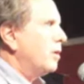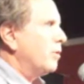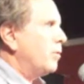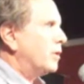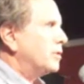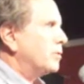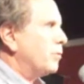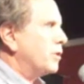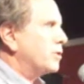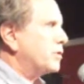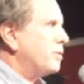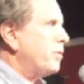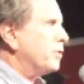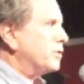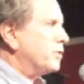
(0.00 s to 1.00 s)
What's, what's
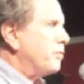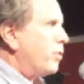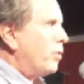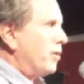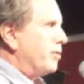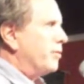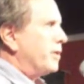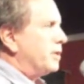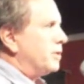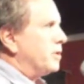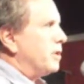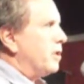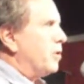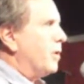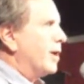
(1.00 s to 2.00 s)
the most important thing to know?